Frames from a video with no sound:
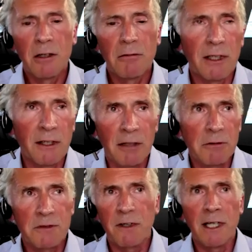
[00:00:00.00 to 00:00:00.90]
whether that
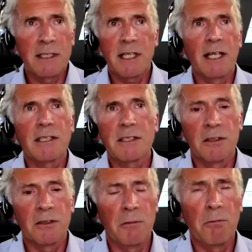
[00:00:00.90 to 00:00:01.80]
was via text
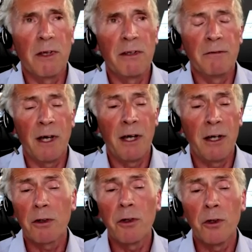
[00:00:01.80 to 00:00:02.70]
or whether
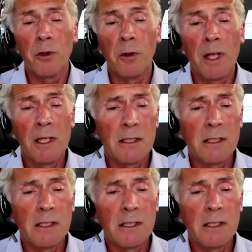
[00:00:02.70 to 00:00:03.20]
via call.